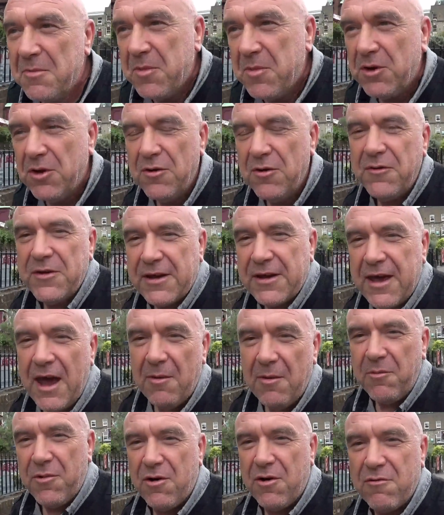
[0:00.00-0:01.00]
manoeuvre the
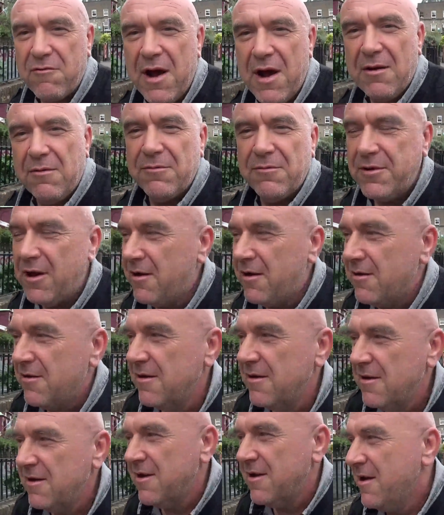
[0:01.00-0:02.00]
camera around
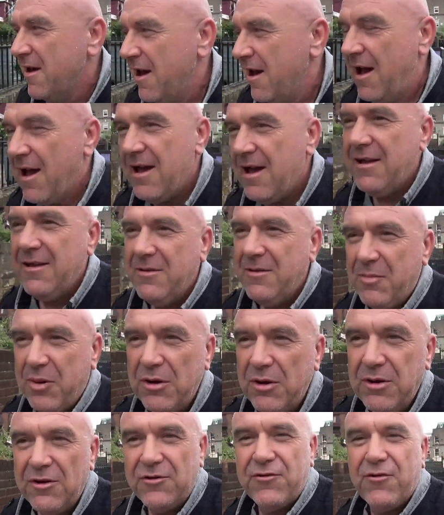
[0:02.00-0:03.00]
and
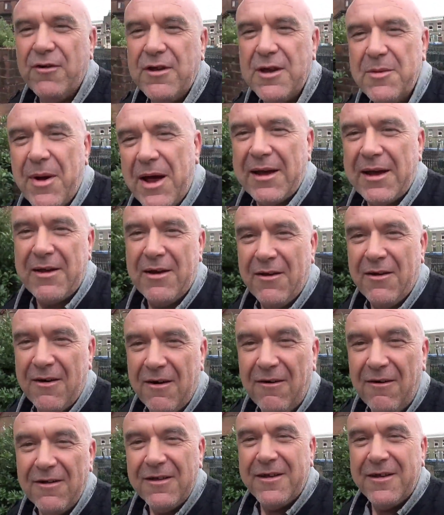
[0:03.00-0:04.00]
pull the trolley bag
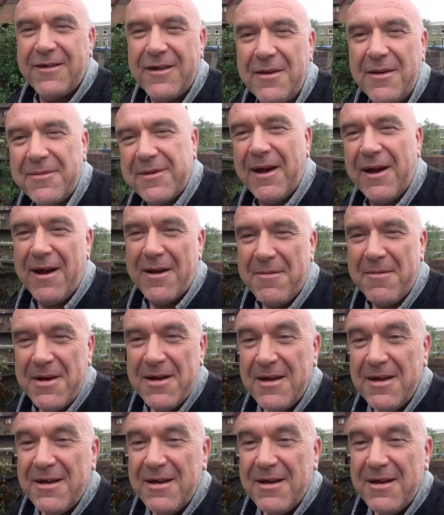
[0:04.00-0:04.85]
all at the same time